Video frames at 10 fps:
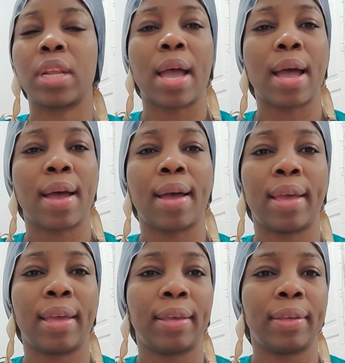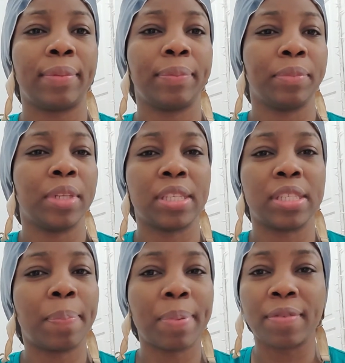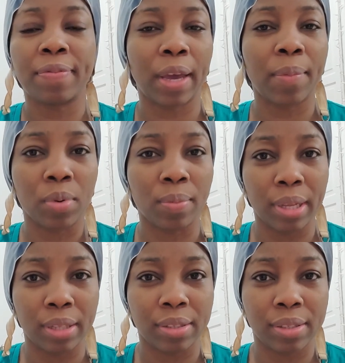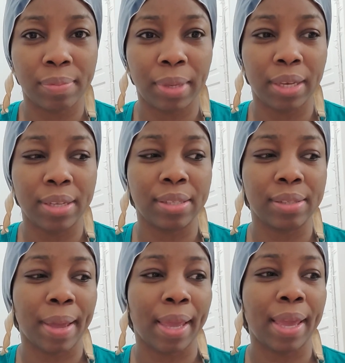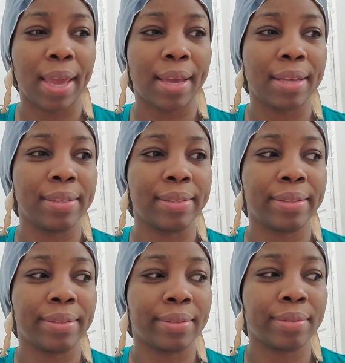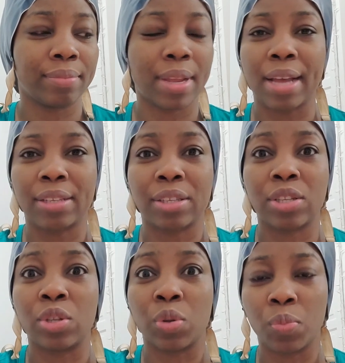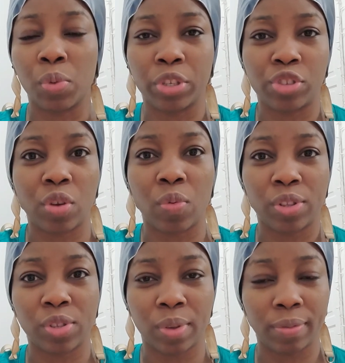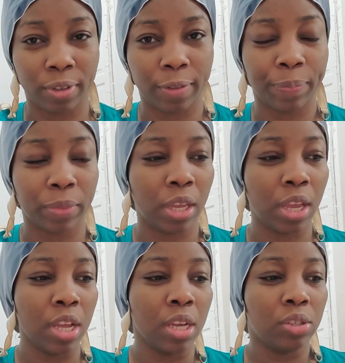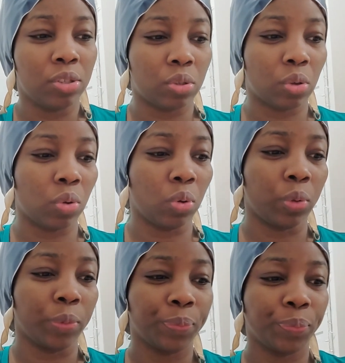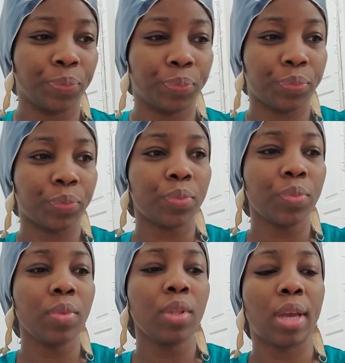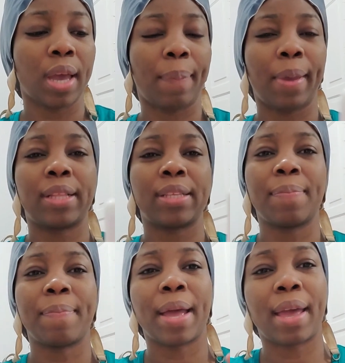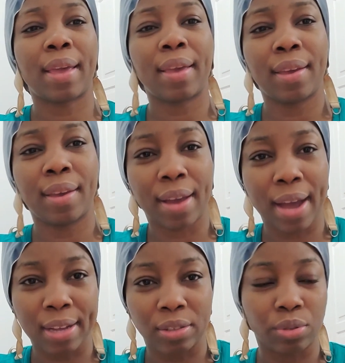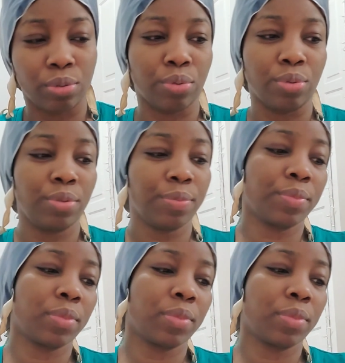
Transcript: I this is the perfect moment because my hair is it has no moisture whatsoever. So I picked up my Cantu